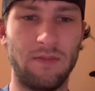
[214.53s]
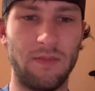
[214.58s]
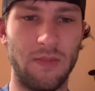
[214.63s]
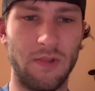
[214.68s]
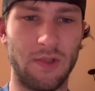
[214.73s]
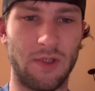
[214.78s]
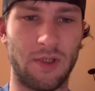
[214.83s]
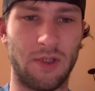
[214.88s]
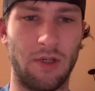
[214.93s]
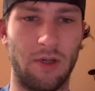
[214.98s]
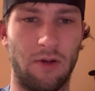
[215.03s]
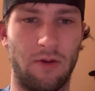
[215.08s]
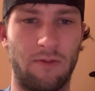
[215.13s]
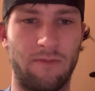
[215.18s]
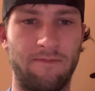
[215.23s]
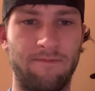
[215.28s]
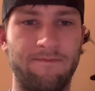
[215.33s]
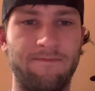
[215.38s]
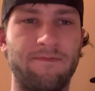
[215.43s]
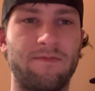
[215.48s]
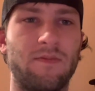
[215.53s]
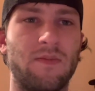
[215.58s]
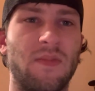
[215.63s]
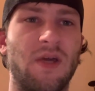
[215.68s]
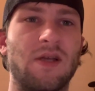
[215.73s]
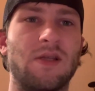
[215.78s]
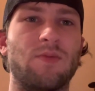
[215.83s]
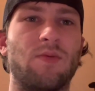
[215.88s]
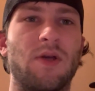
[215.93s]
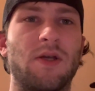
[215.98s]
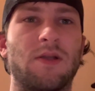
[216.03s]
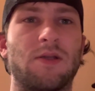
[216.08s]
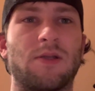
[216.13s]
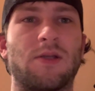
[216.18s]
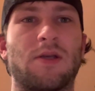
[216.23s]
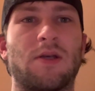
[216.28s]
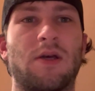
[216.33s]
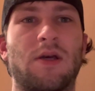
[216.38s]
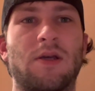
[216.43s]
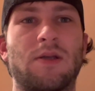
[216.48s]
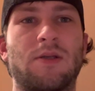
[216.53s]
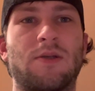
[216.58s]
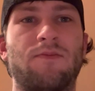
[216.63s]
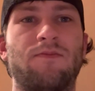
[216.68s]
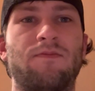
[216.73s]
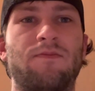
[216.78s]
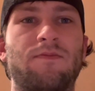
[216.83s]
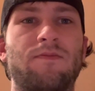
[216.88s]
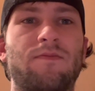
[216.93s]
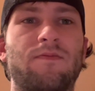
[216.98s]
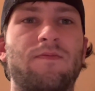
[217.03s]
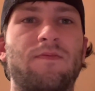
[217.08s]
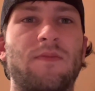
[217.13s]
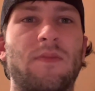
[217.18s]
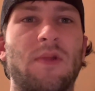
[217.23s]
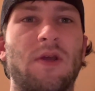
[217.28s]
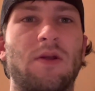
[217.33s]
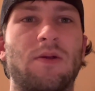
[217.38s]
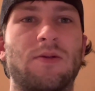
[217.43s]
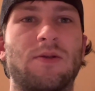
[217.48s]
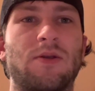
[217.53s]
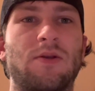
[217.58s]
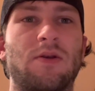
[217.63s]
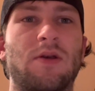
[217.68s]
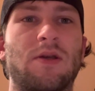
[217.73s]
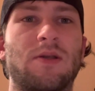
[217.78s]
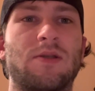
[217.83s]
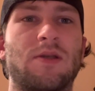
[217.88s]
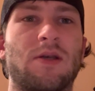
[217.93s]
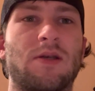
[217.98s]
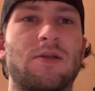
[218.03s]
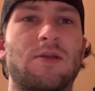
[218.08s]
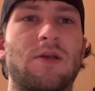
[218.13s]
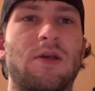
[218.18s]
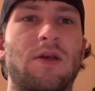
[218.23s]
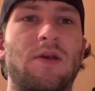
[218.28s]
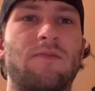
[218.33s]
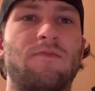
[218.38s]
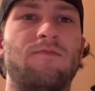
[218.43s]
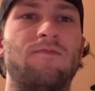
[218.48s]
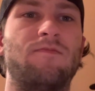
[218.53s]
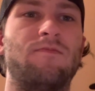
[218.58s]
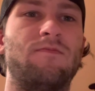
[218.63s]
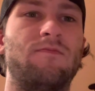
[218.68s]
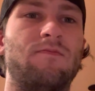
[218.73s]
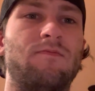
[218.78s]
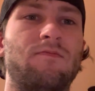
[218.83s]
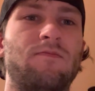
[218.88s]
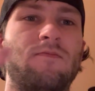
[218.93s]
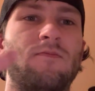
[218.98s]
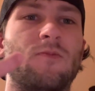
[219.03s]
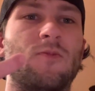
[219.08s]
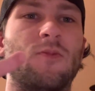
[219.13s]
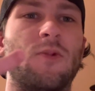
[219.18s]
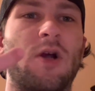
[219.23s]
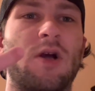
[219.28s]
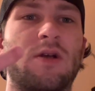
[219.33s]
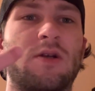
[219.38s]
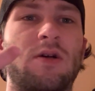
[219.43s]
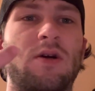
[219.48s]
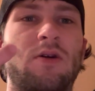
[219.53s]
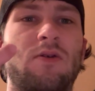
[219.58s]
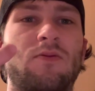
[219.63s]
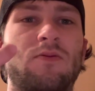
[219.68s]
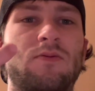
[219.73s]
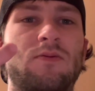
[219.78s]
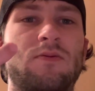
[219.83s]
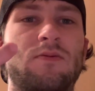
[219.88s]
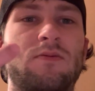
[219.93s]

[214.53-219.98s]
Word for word: So, that's my list, guys, and I'll see you guys next time. Rock on.